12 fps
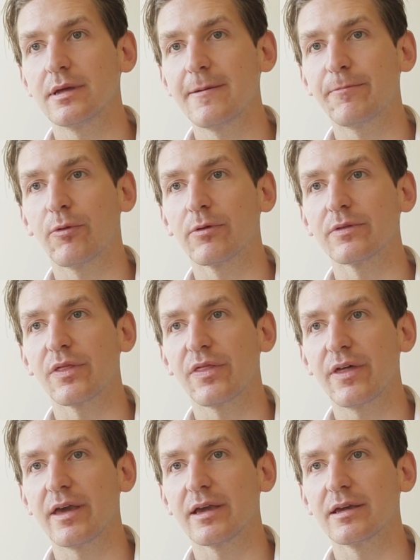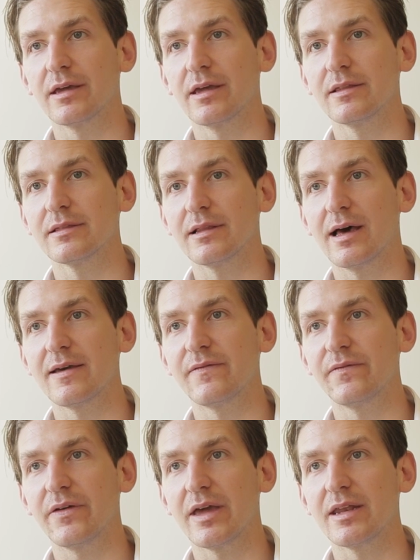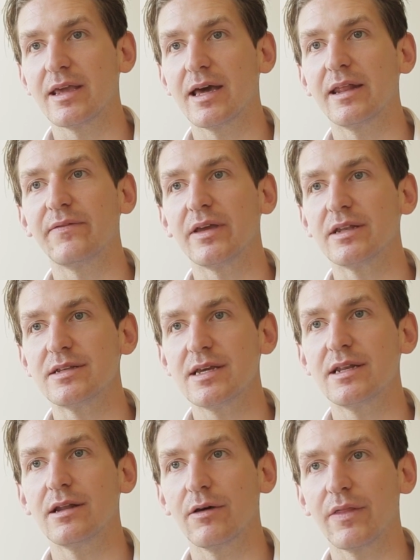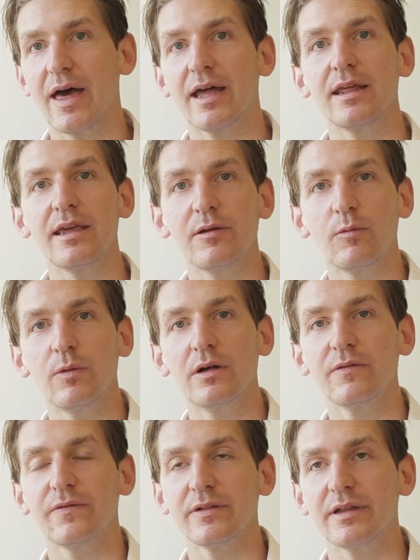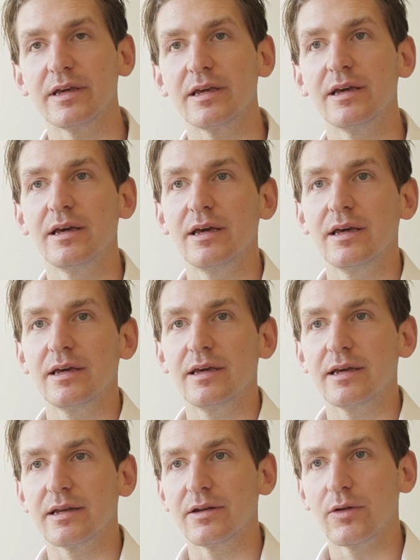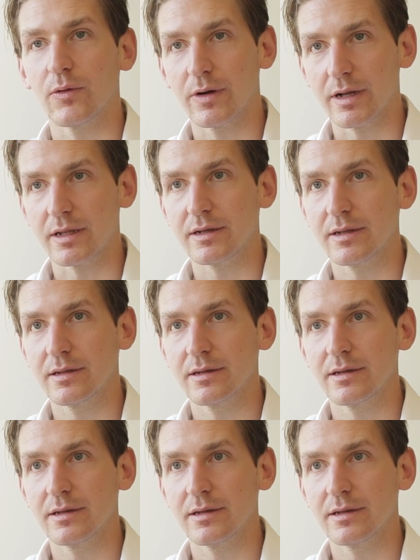important thing in life, and yet if he did know that, he willfully ignored it